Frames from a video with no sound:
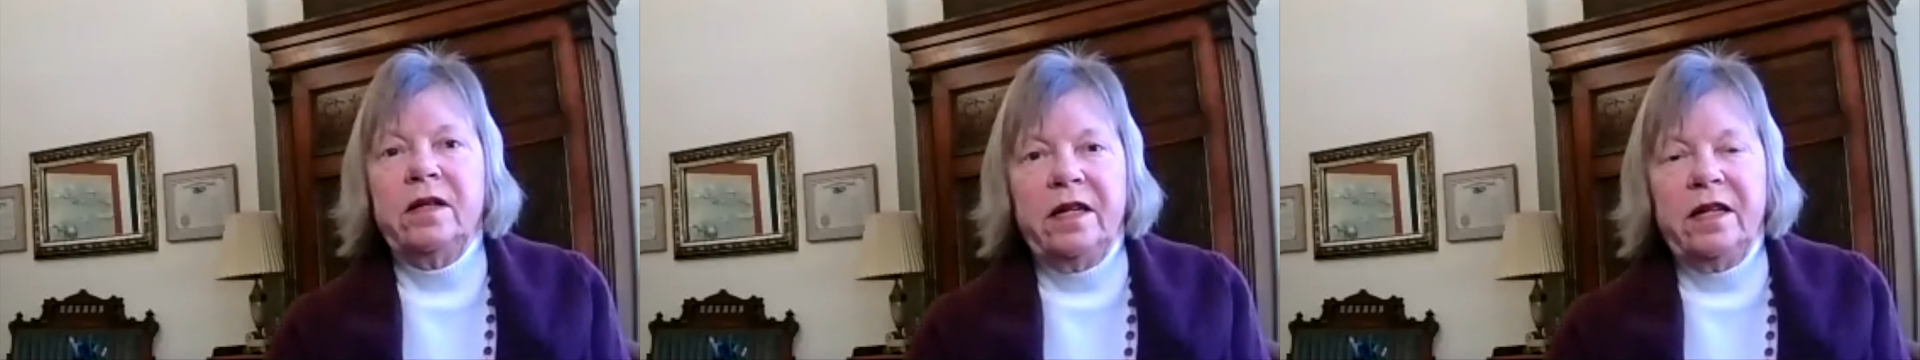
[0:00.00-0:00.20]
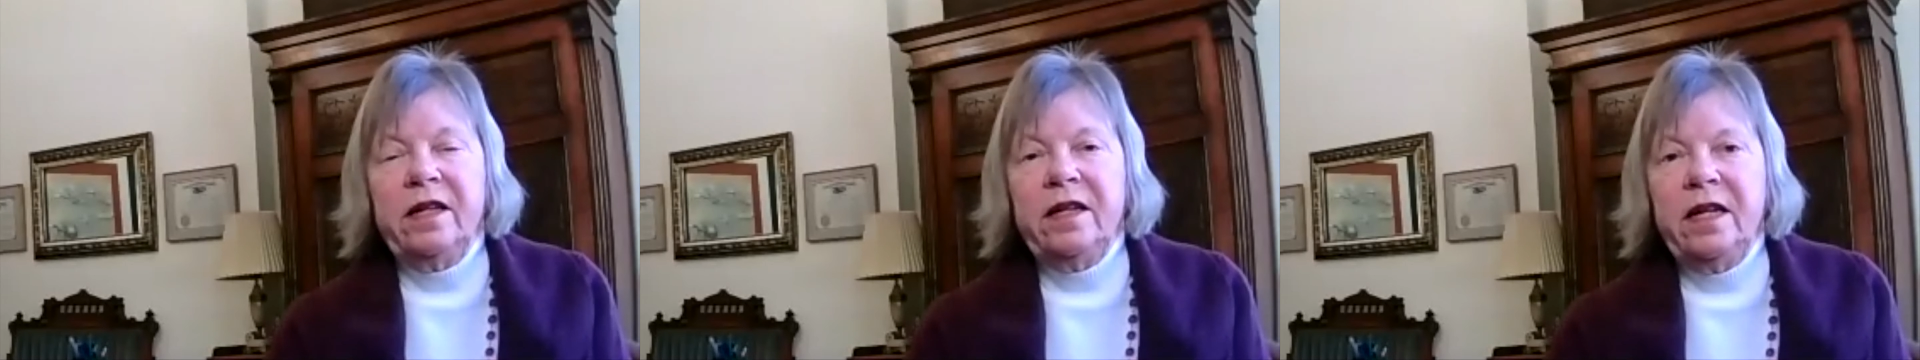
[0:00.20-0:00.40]

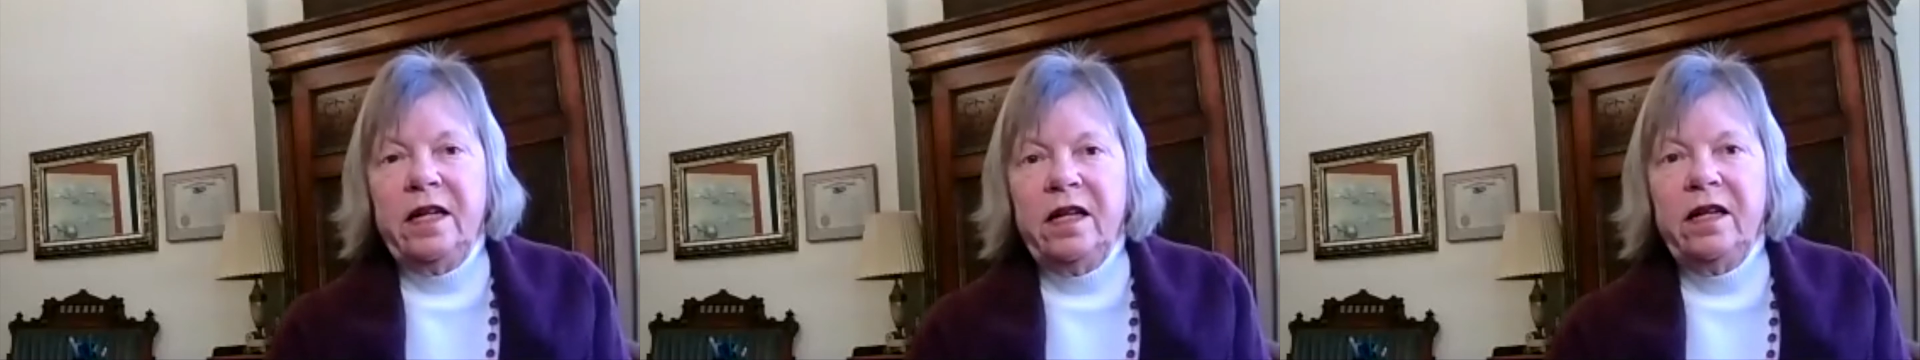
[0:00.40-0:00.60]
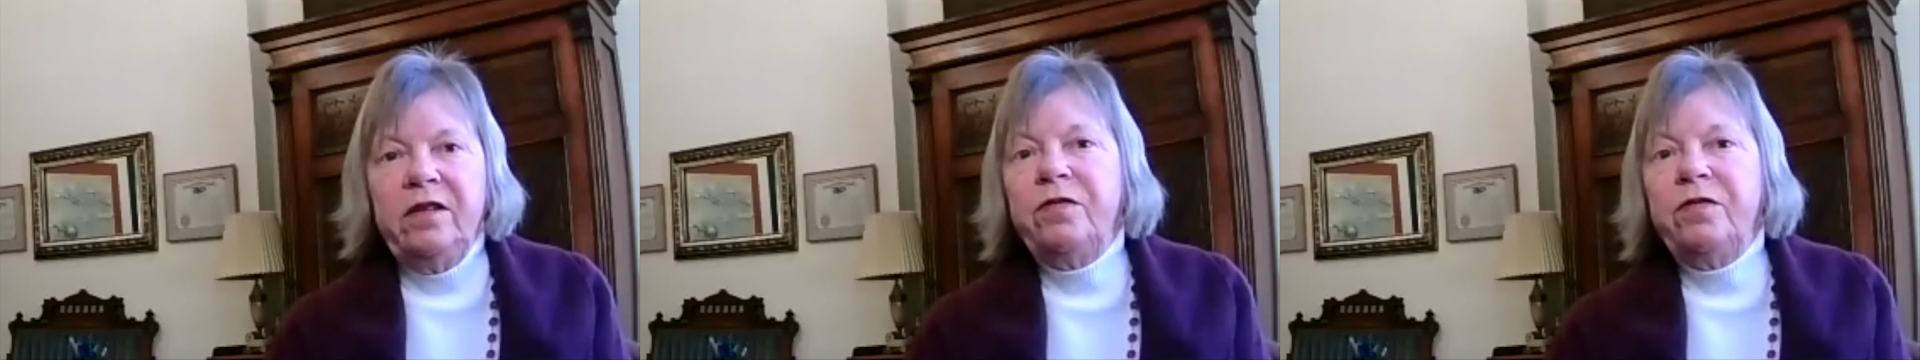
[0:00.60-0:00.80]
the
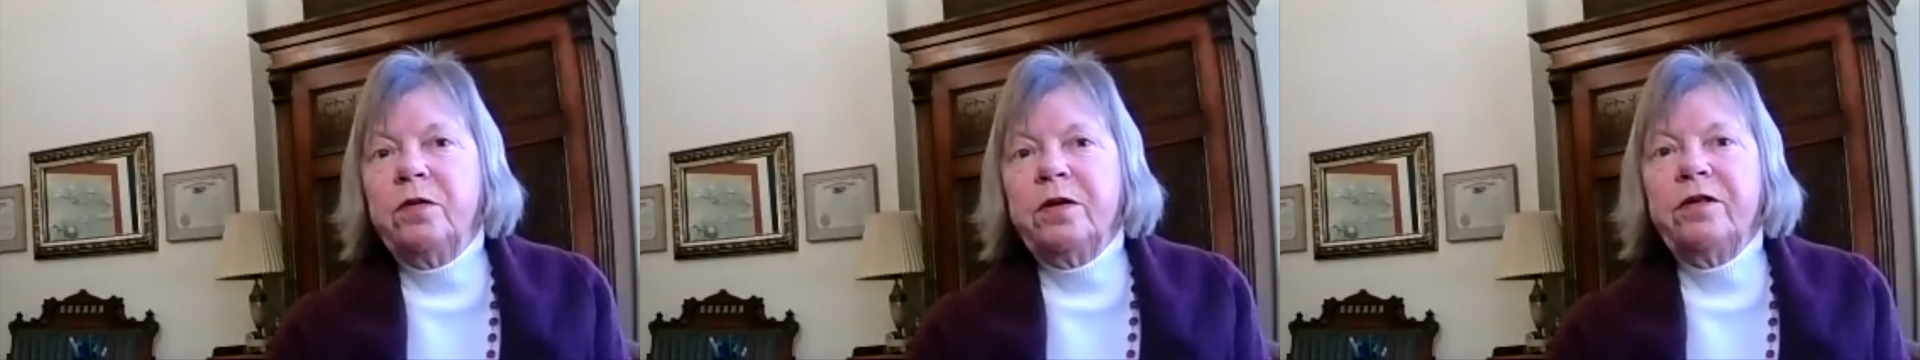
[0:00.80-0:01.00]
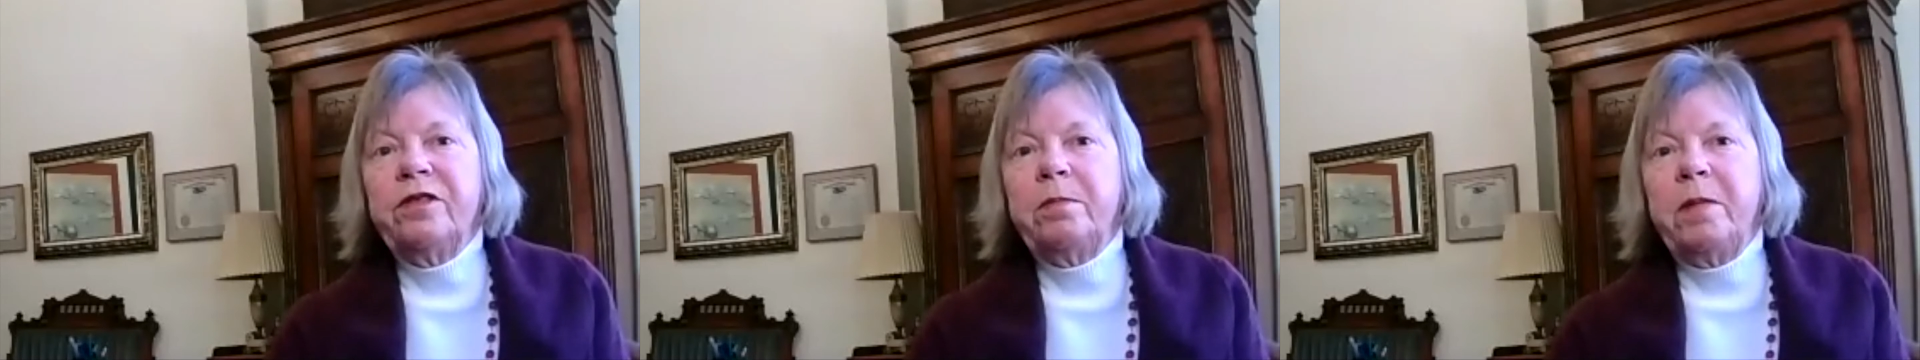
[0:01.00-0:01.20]
need
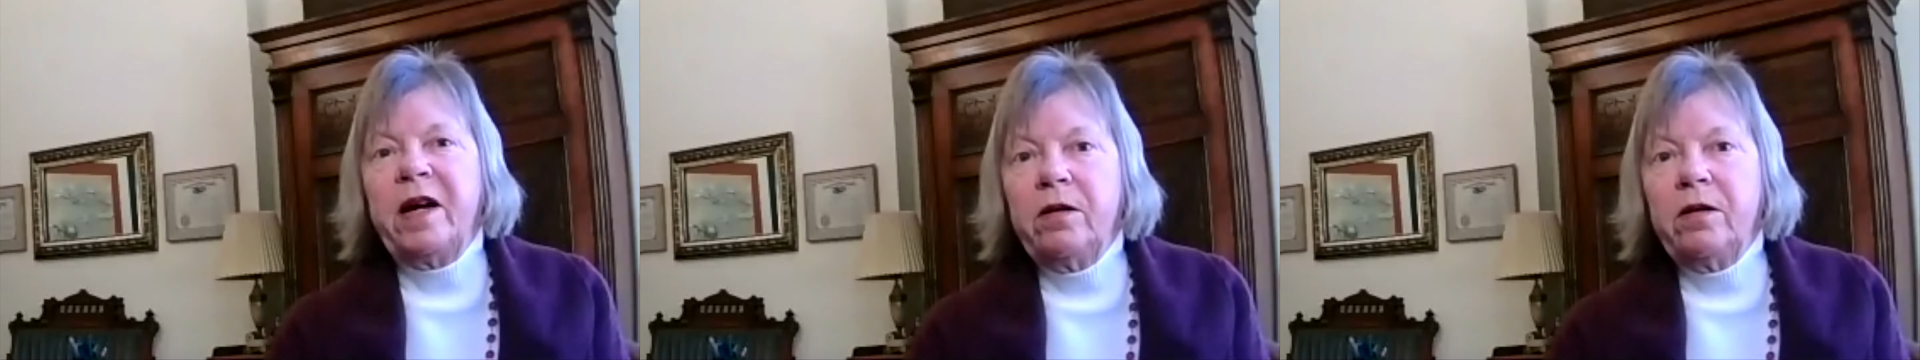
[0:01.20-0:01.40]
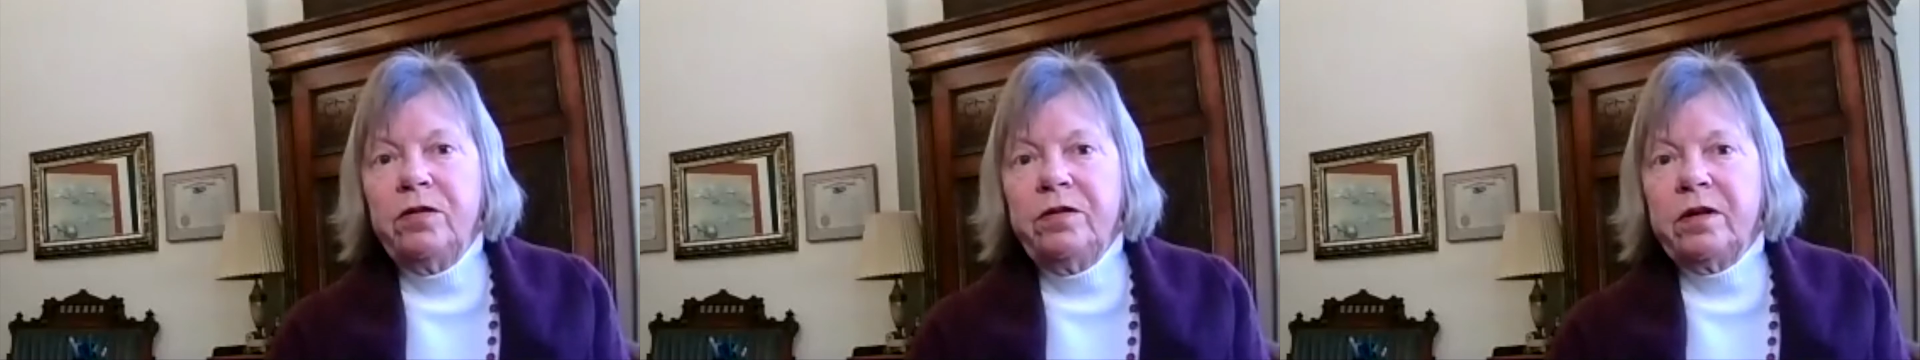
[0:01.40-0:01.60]
for
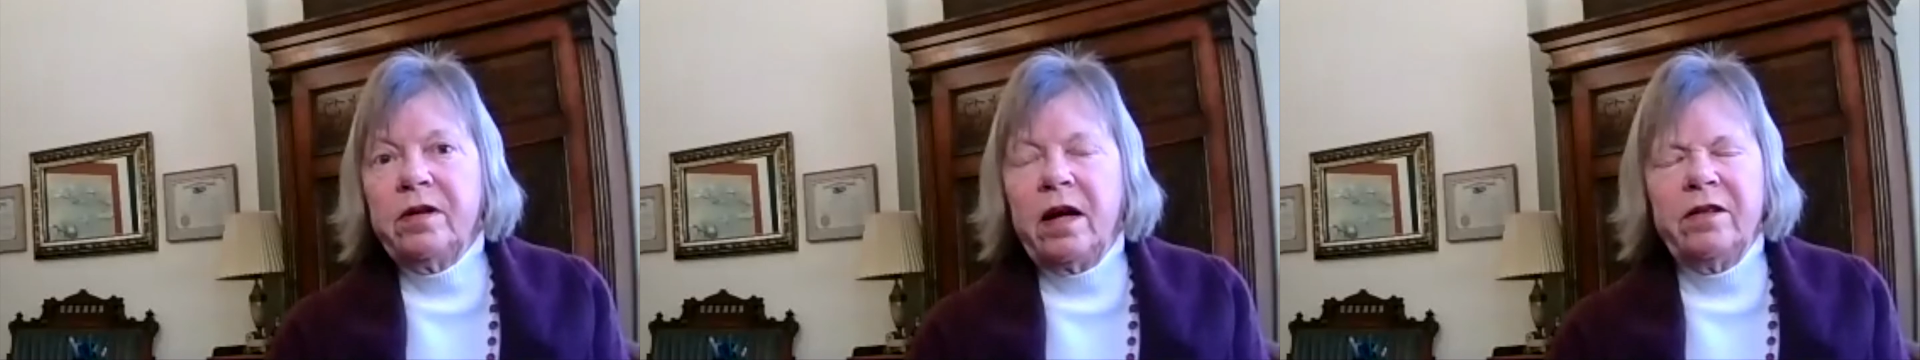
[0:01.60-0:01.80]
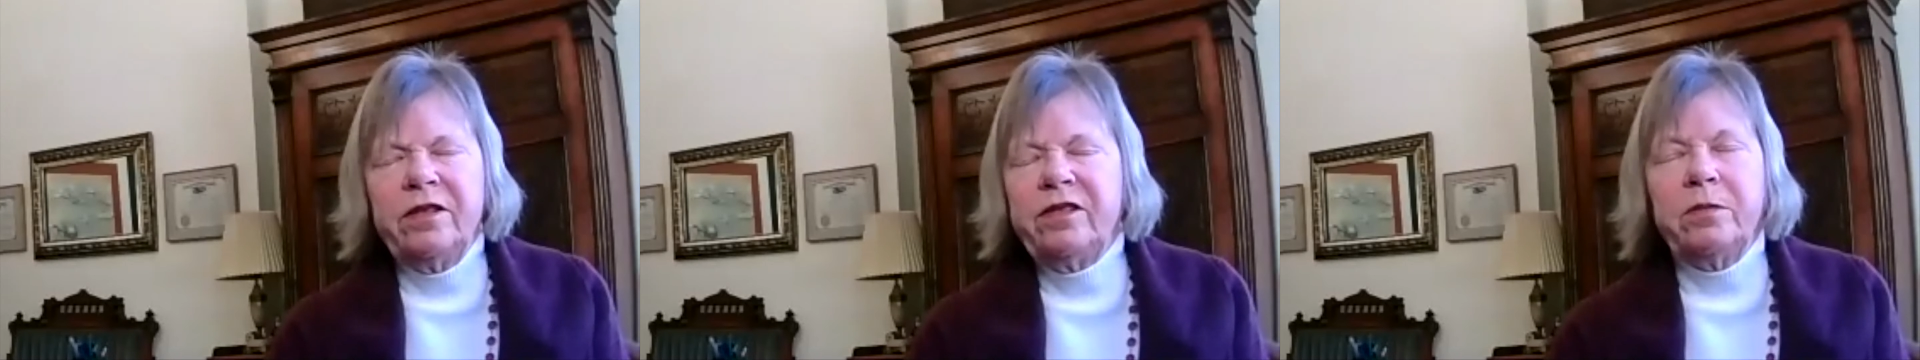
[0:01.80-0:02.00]
spousal
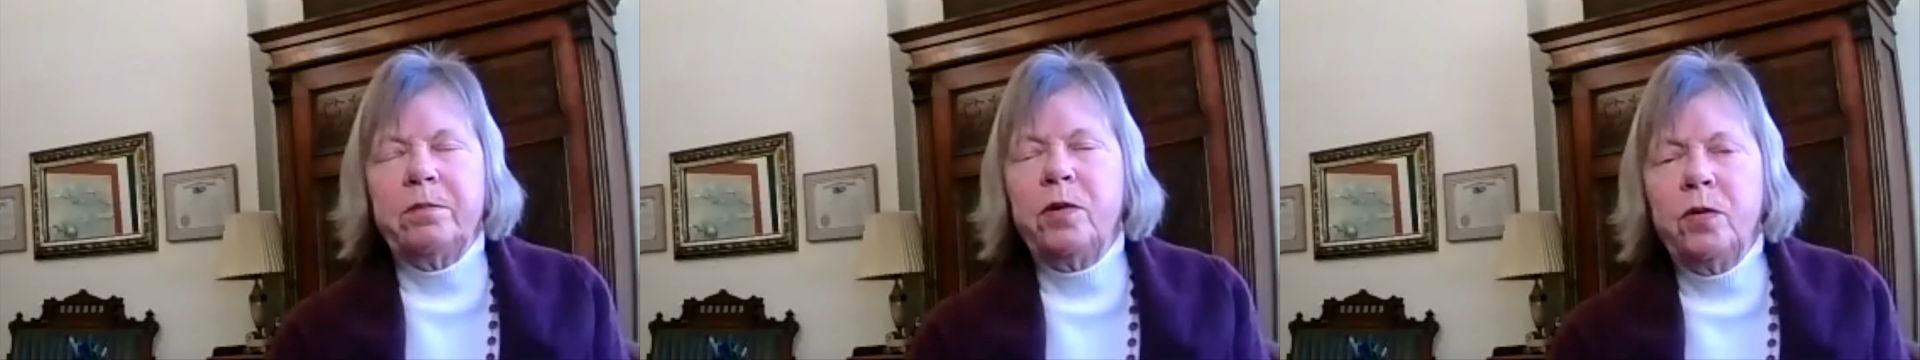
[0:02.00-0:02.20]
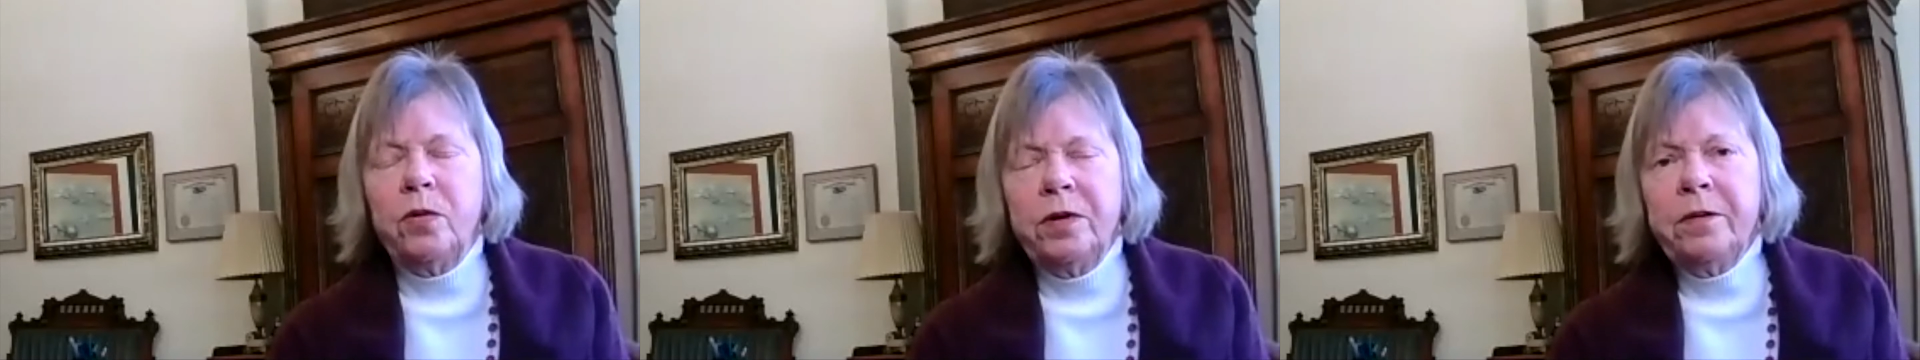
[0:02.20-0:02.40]

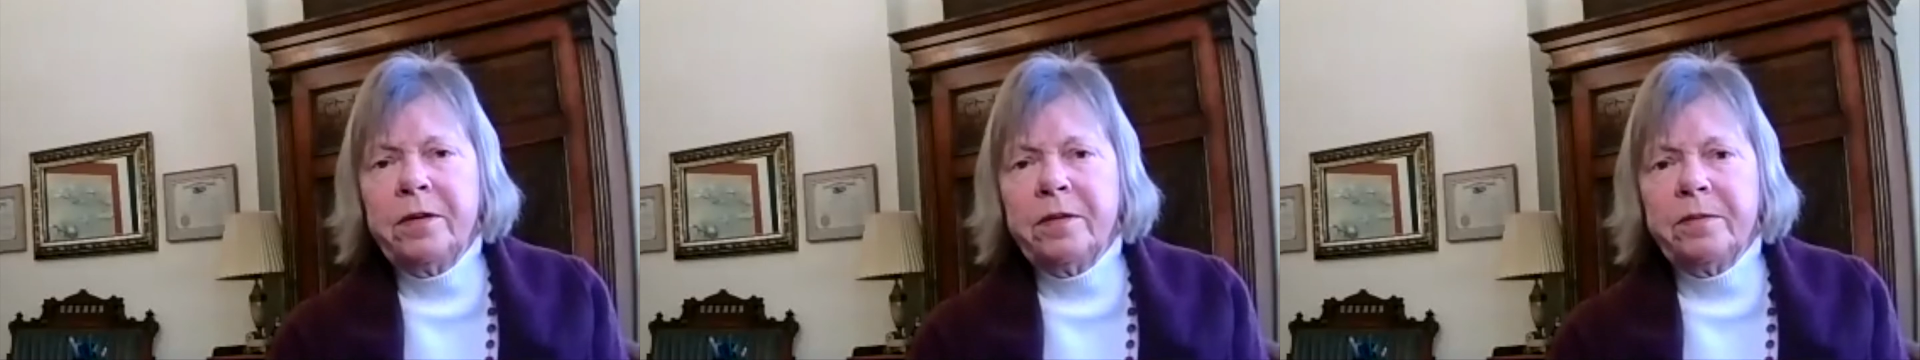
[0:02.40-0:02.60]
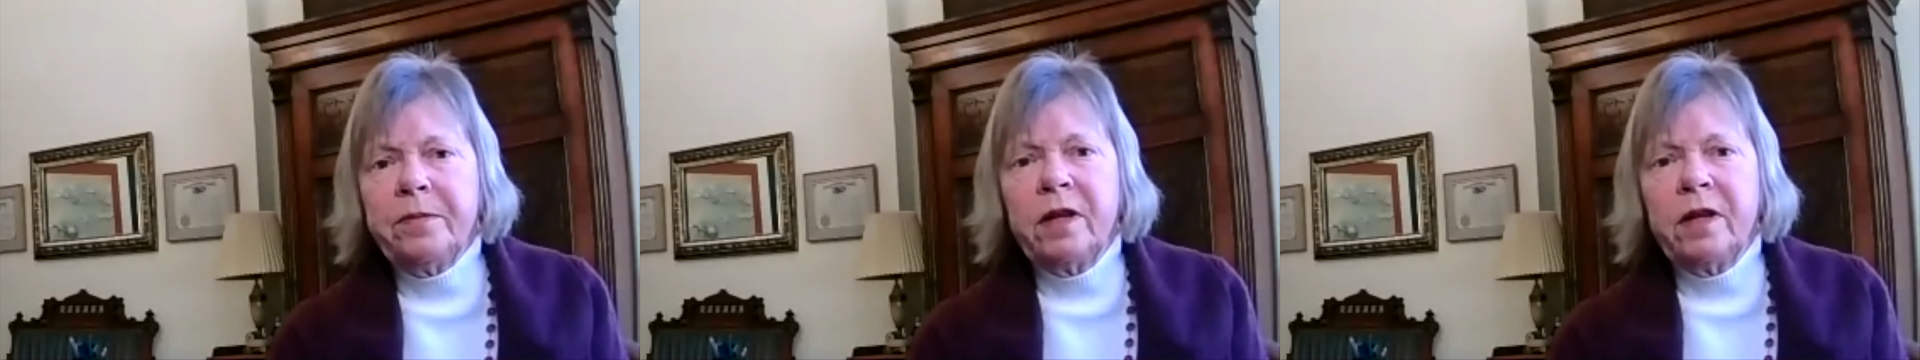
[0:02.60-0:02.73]
support,